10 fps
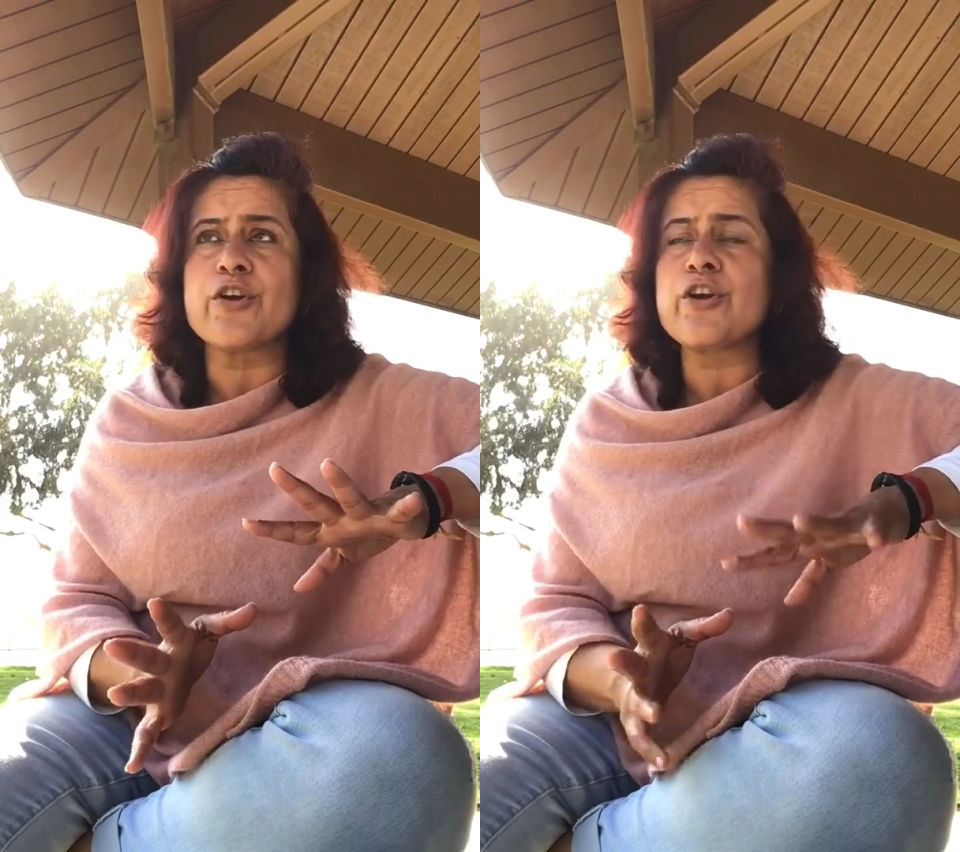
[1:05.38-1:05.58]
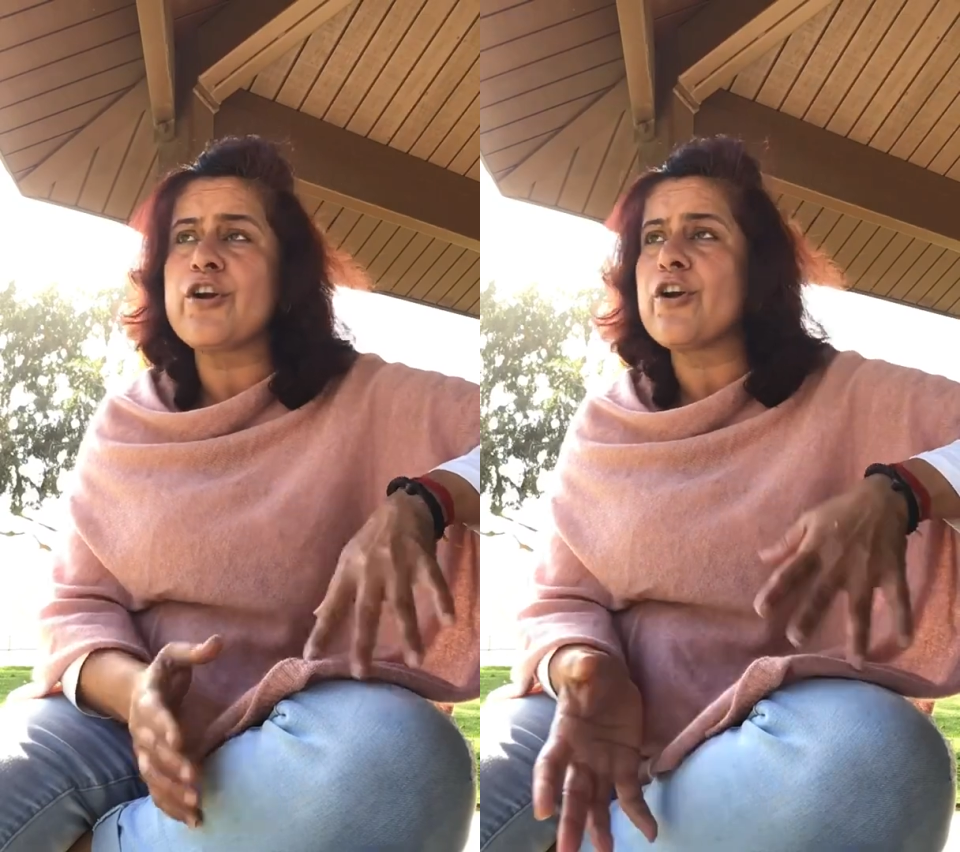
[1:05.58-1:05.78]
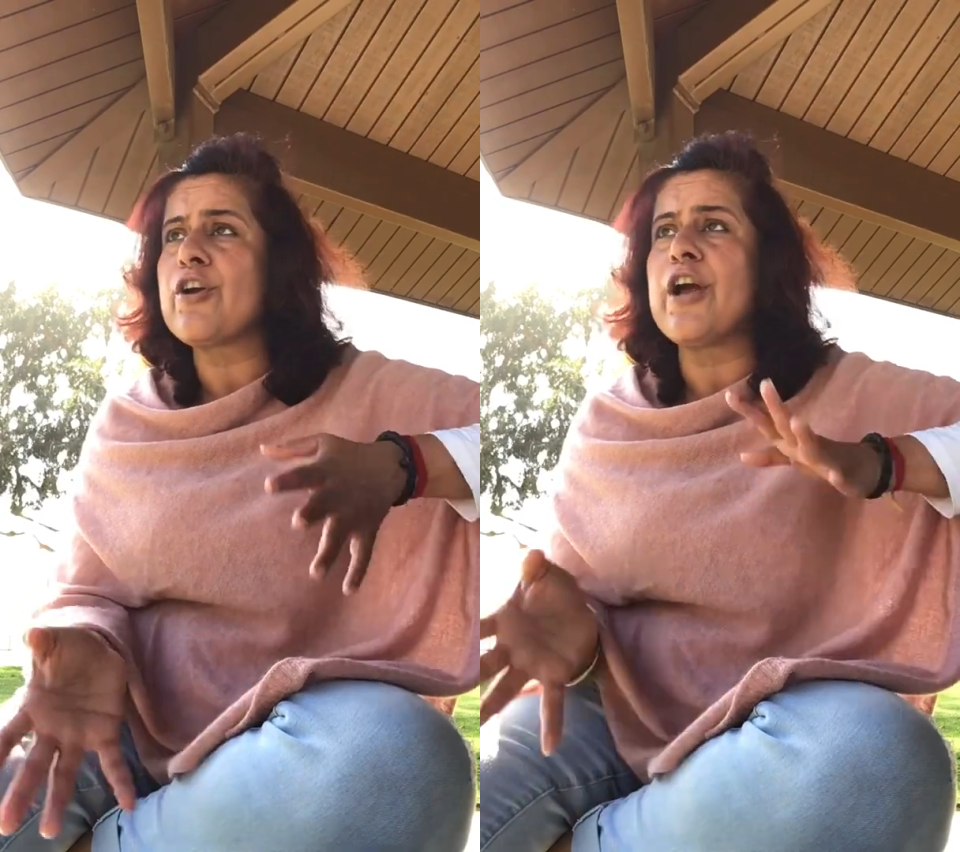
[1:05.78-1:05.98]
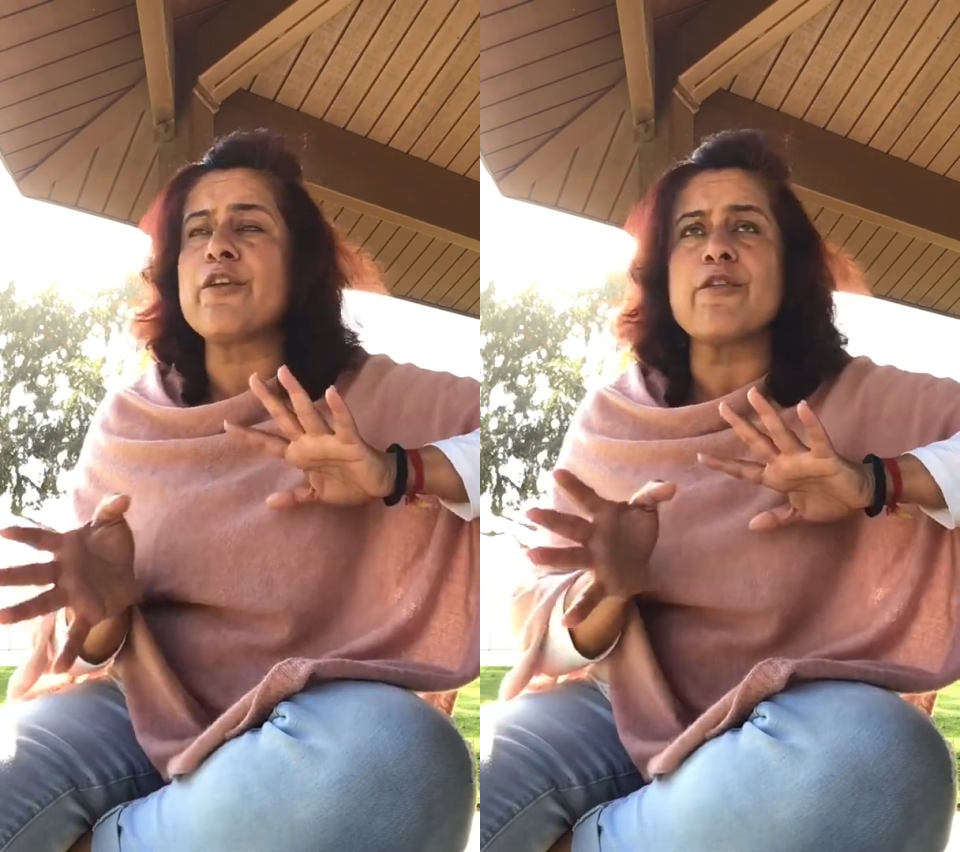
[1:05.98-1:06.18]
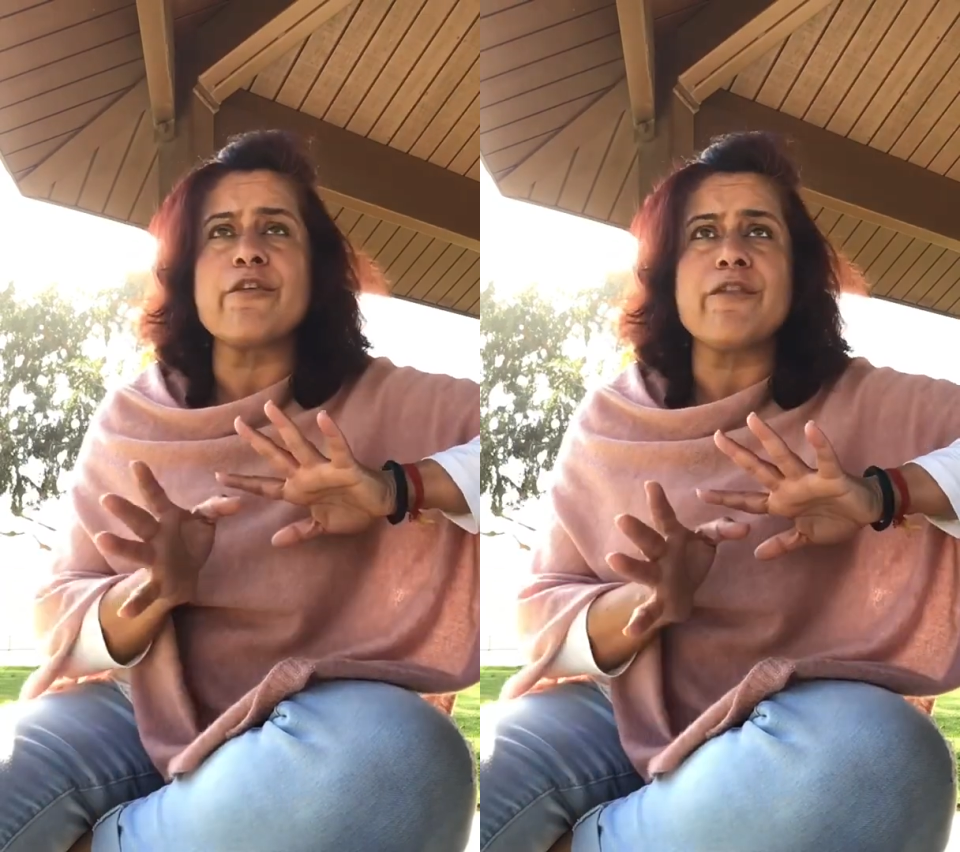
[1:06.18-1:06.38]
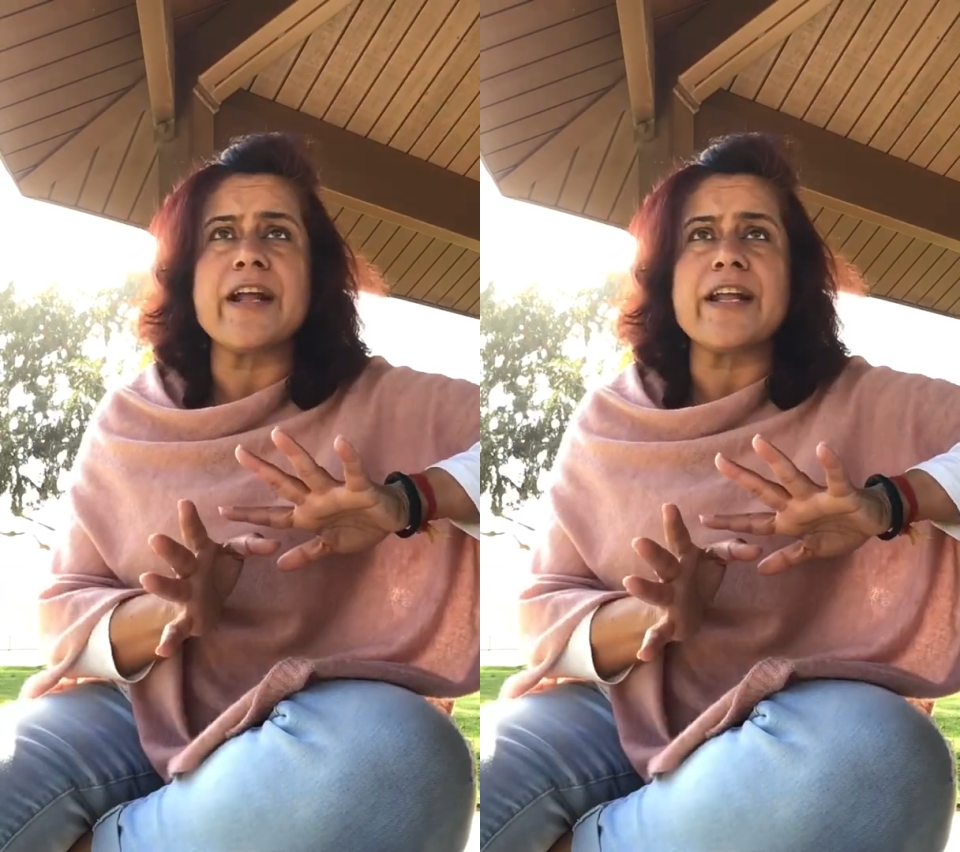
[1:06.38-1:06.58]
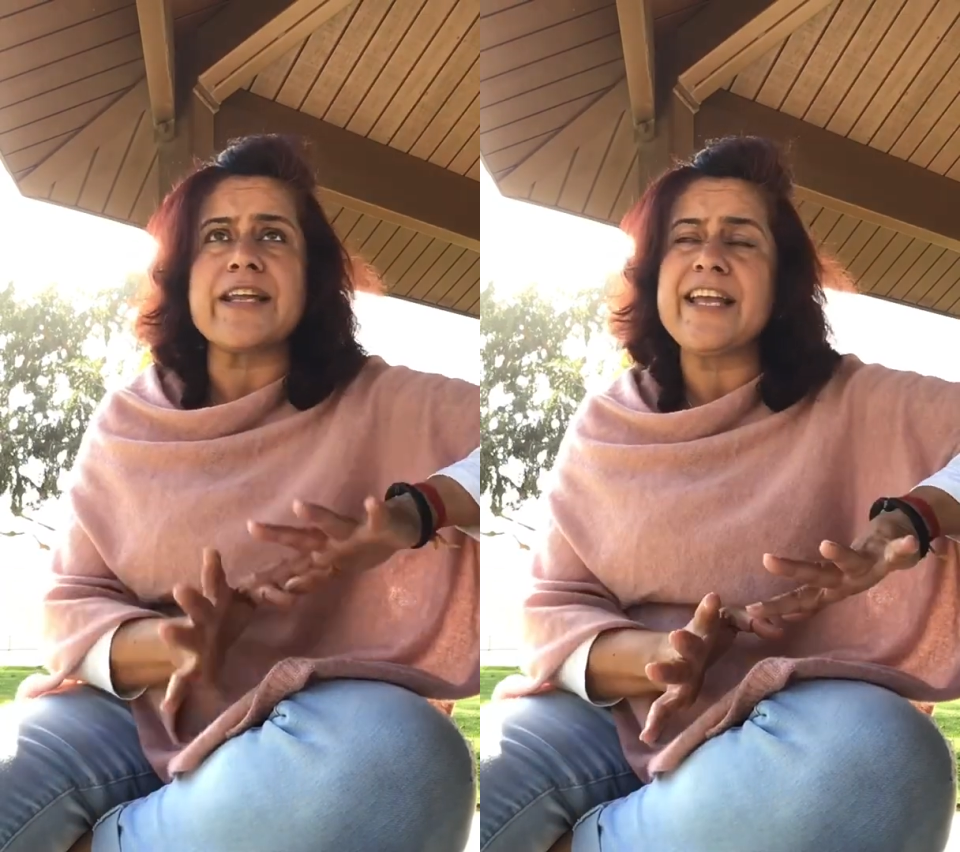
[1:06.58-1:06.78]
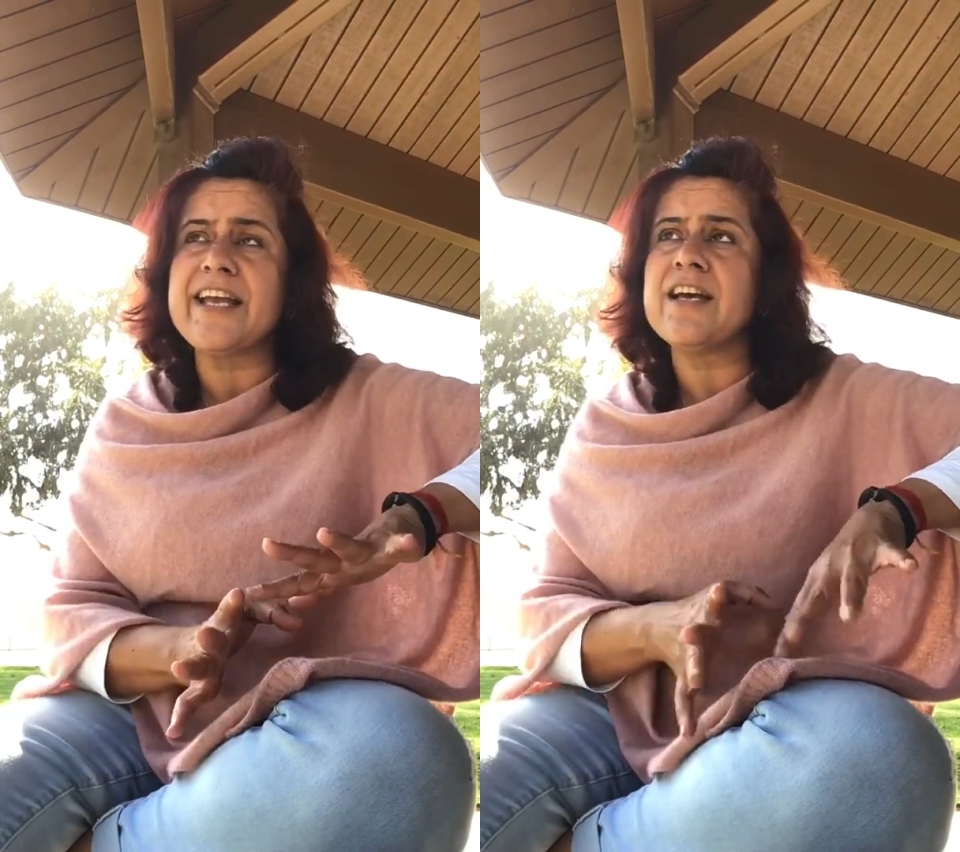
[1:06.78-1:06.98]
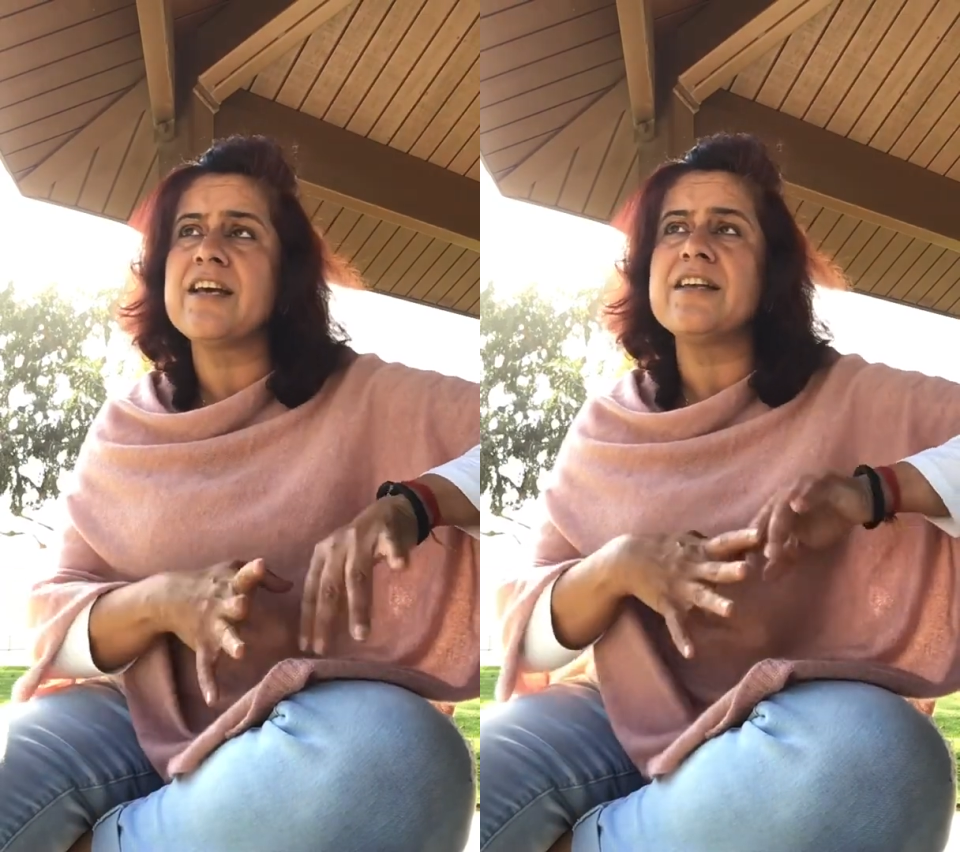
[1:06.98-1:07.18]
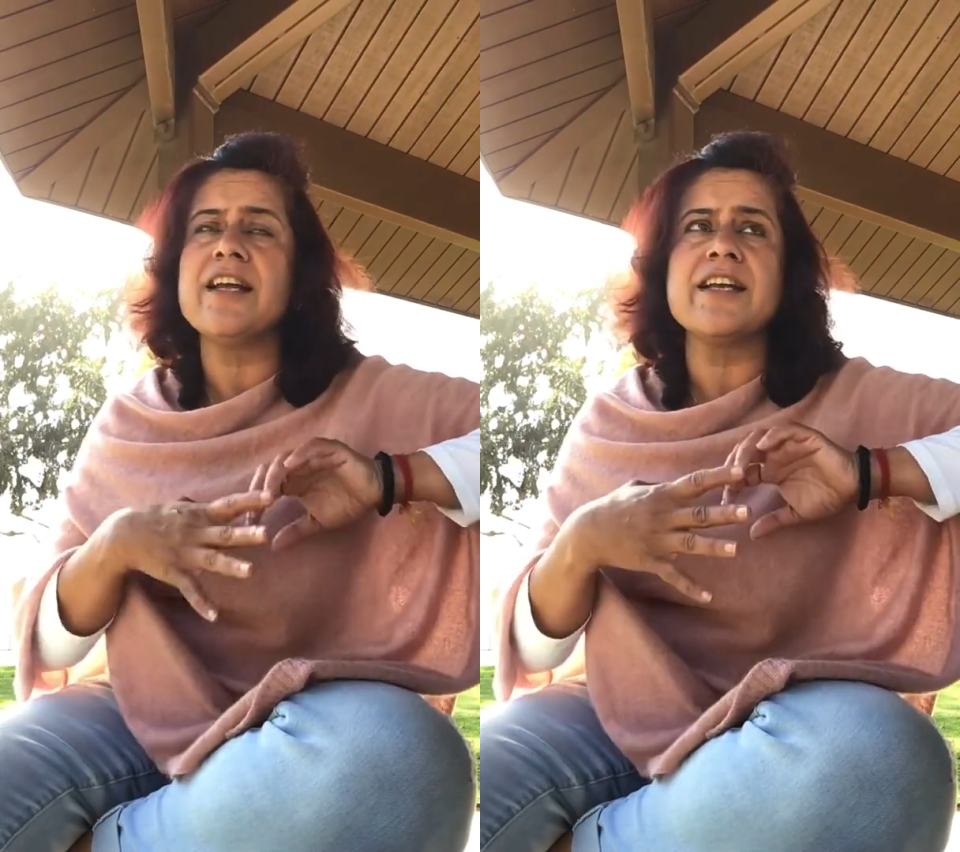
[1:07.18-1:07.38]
to occur. I don't know if I can.